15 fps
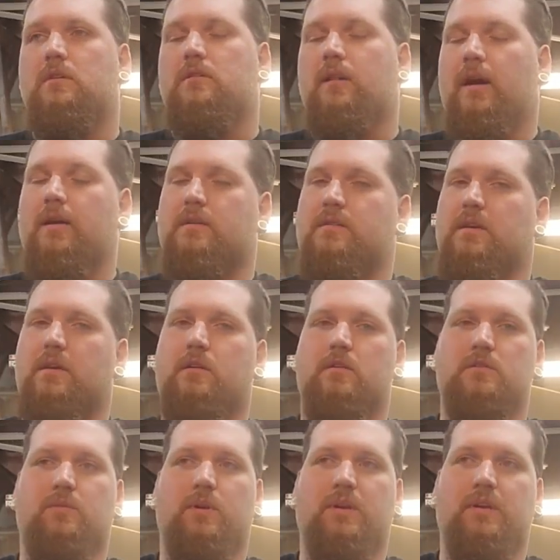19 or
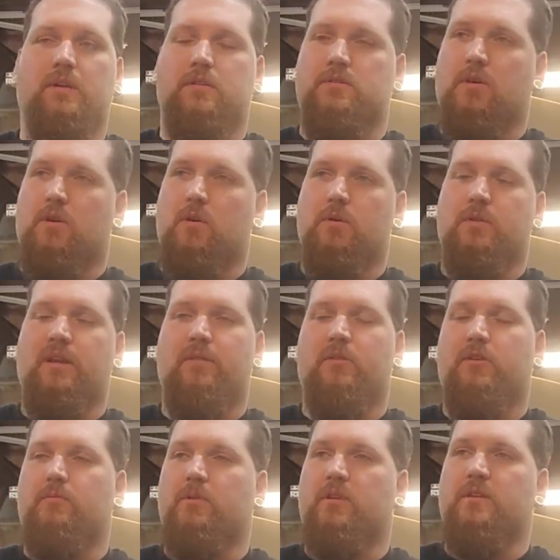20 years old. Never
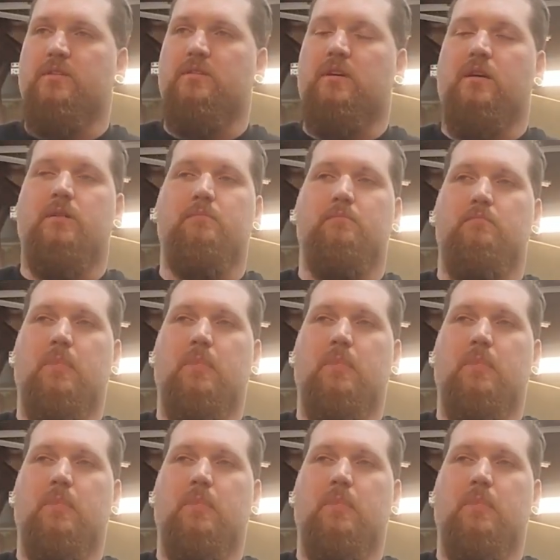had really done